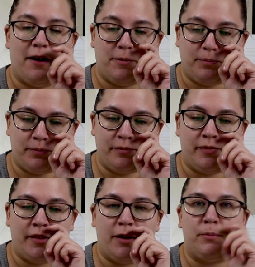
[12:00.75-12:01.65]

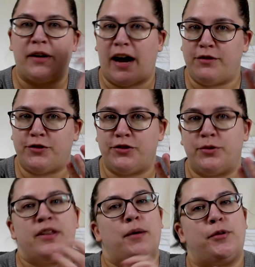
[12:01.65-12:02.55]
But after
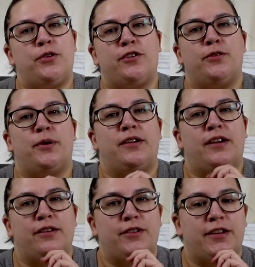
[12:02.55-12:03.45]
doing that Pinocchio one,
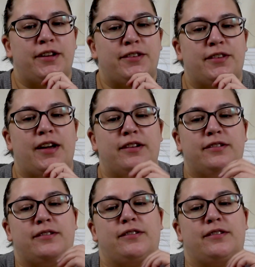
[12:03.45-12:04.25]
I realized that